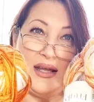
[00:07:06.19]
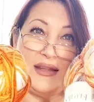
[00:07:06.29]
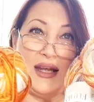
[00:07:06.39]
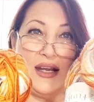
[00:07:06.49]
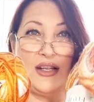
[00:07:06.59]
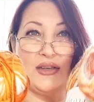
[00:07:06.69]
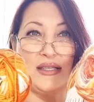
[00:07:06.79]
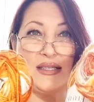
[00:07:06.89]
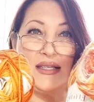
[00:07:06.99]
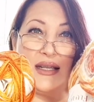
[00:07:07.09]
There you can
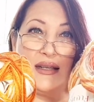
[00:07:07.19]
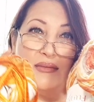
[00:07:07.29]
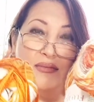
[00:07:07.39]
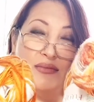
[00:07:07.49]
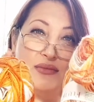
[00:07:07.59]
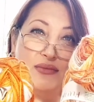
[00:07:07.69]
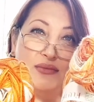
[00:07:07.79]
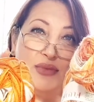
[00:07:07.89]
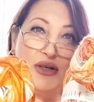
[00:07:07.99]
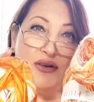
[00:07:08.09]
see.
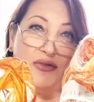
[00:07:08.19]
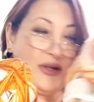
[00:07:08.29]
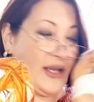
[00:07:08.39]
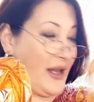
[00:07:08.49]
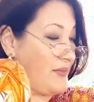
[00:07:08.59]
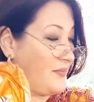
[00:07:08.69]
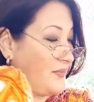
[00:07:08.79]
Beautiful, hey?